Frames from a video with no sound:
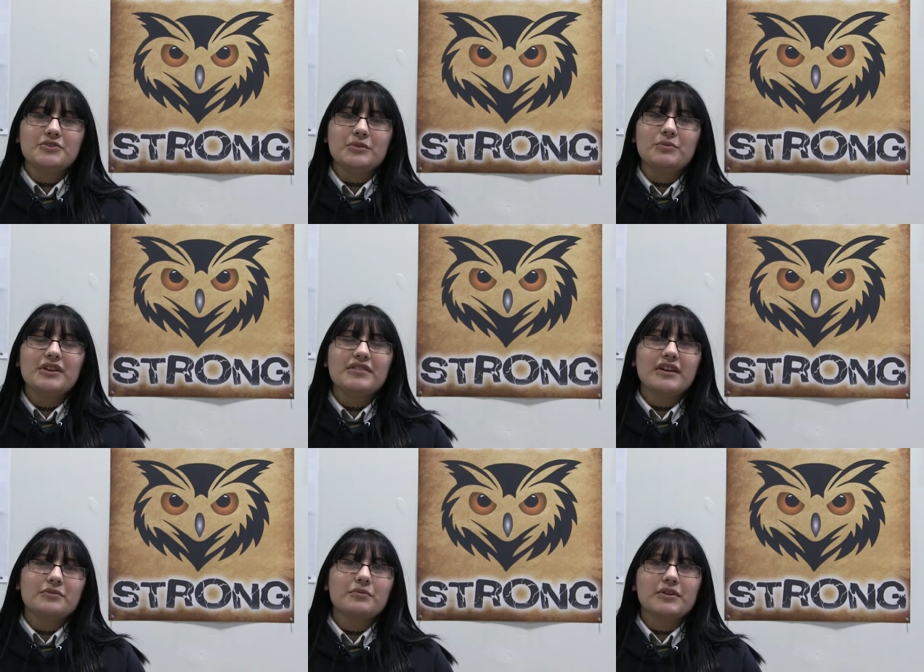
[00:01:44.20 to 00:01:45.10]
So I'm really
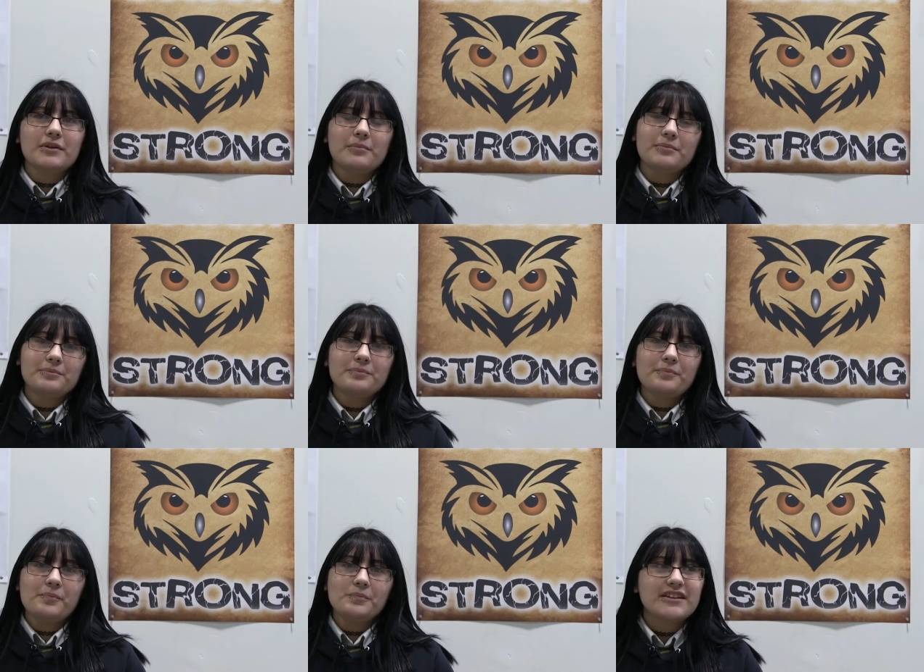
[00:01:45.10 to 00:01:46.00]
thankful for them.
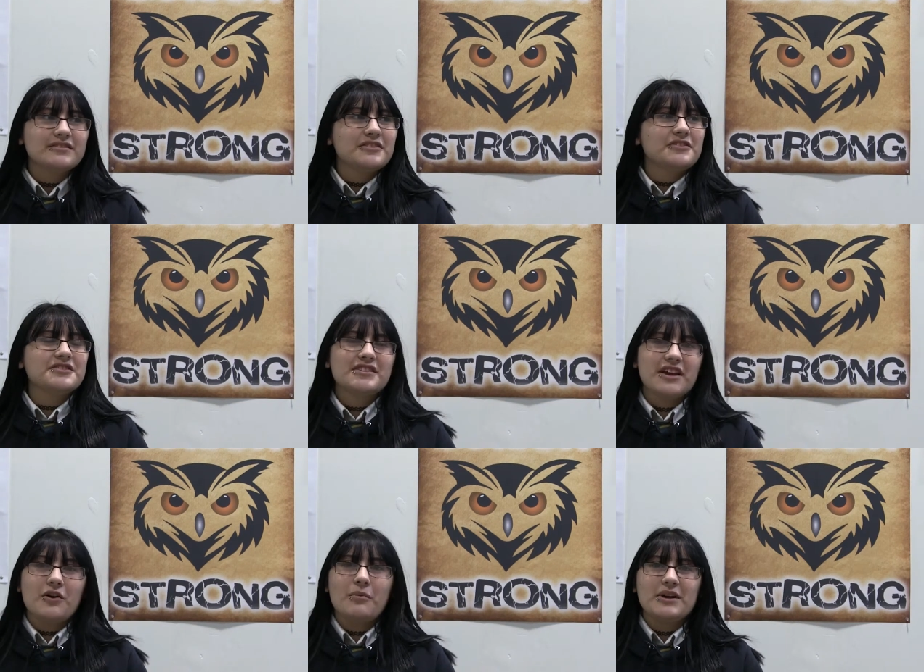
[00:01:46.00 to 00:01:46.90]
Just like, you know, to
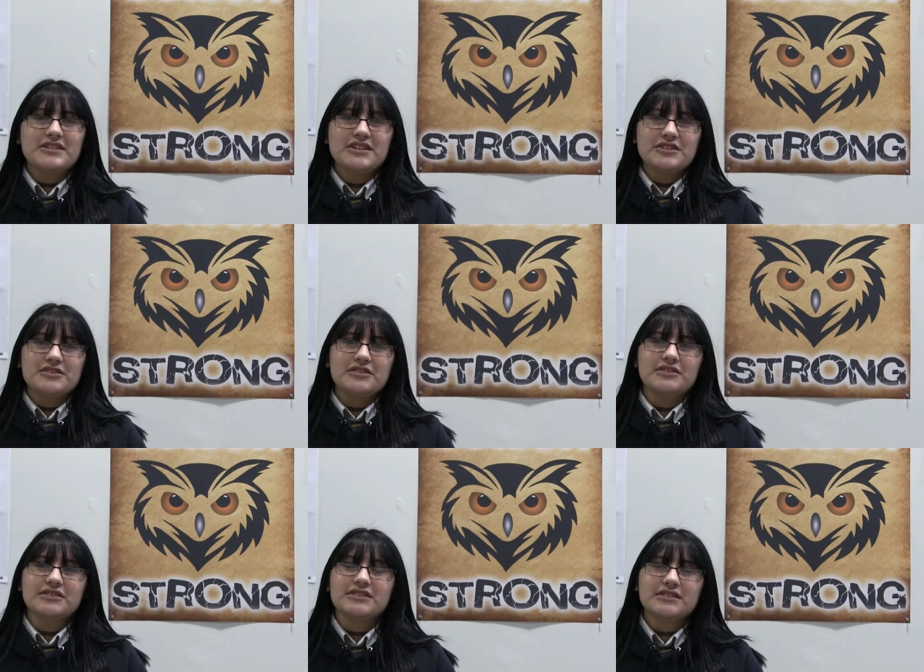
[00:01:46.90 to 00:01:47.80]
thank all my
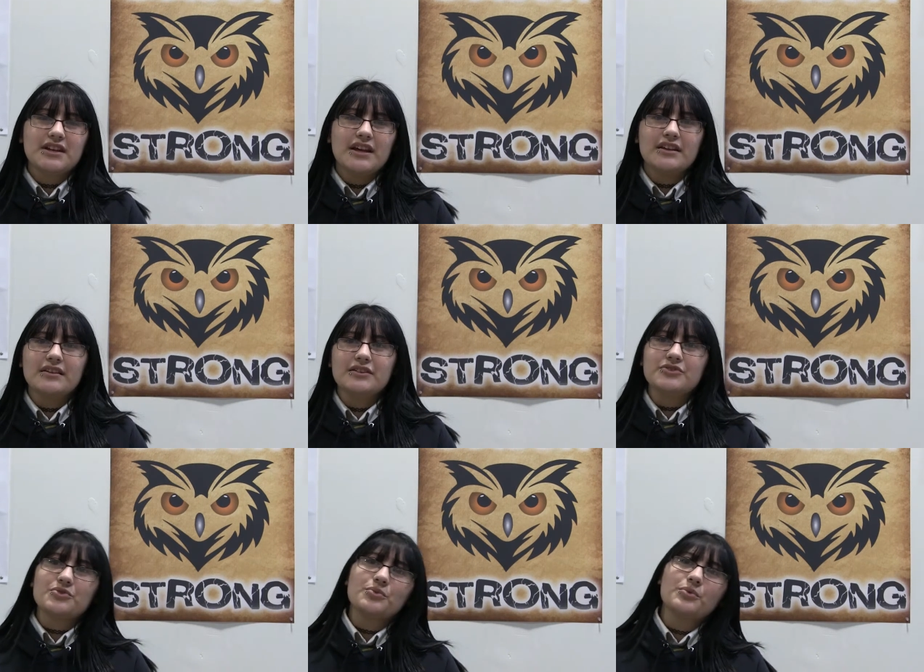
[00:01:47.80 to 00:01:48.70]
teachers and
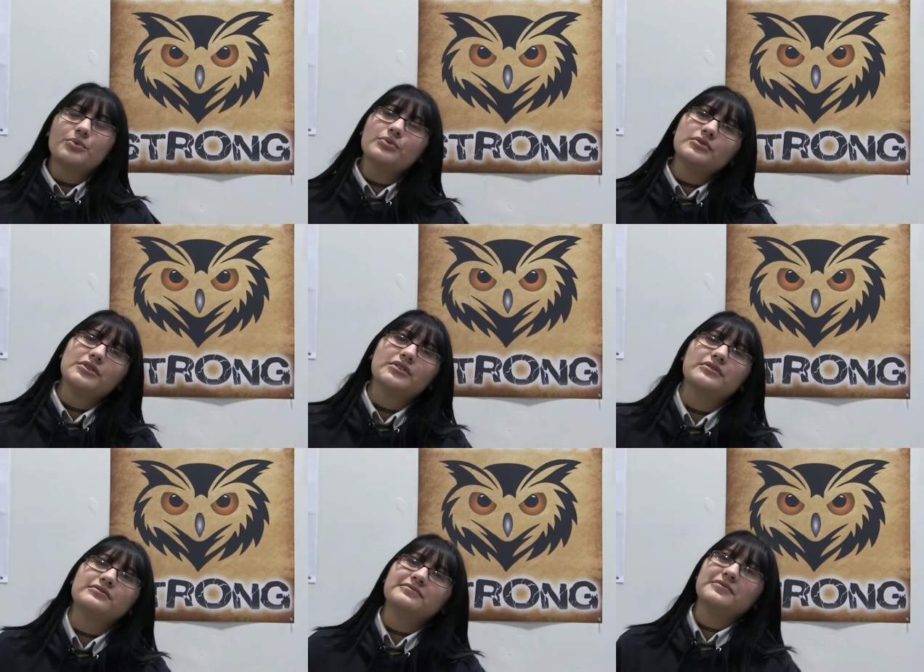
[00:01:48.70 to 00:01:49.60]
the school, you
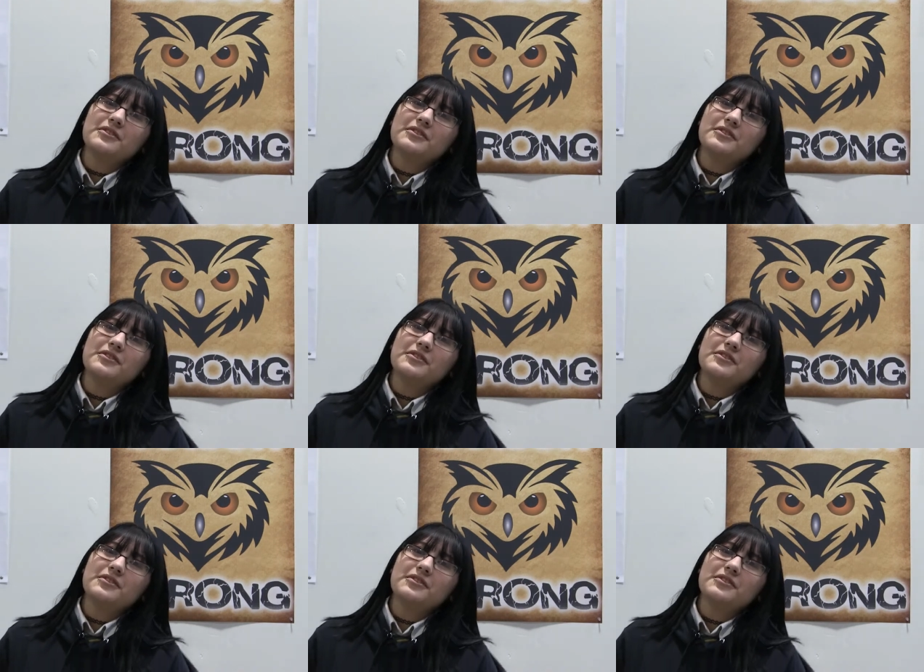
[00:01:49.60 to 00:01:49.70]
know,